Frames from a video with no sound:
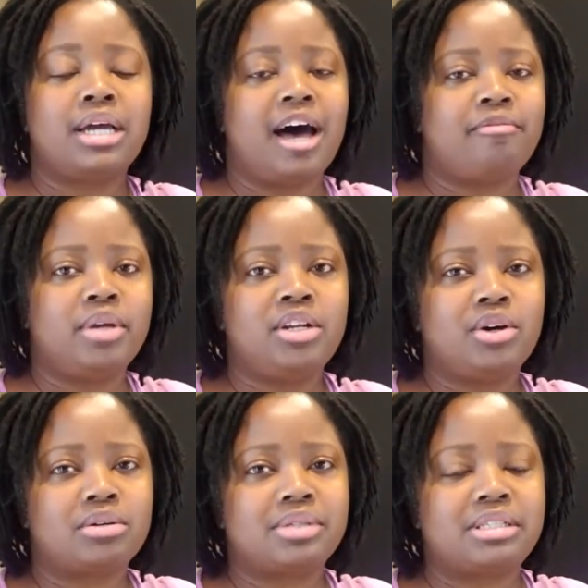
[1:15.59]
I've been a
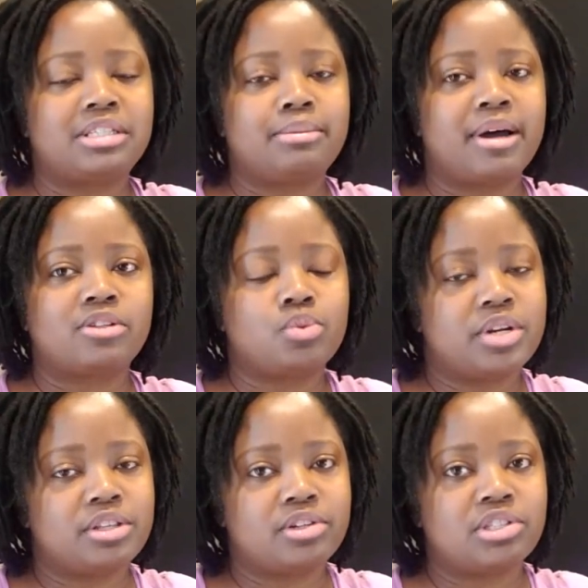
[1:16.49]
notary since about
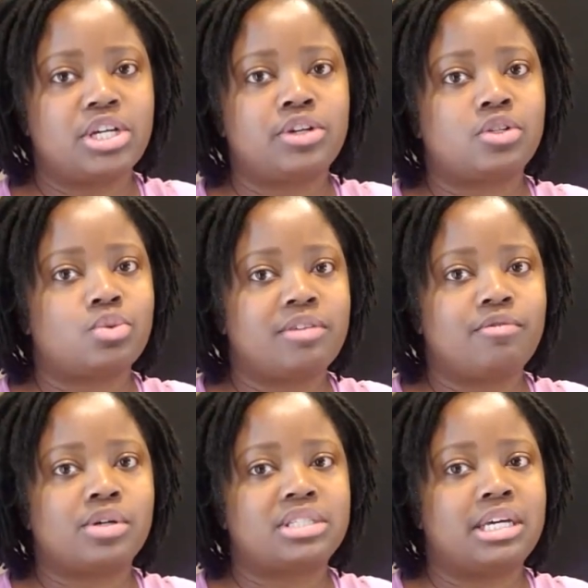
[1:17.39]
2013 or
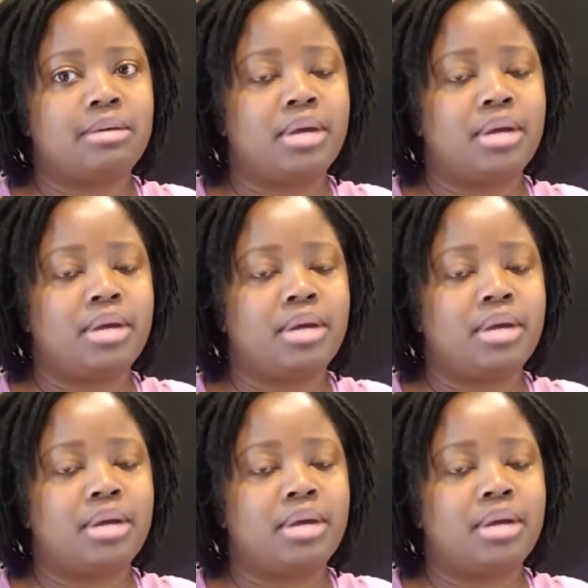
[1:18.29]
2014,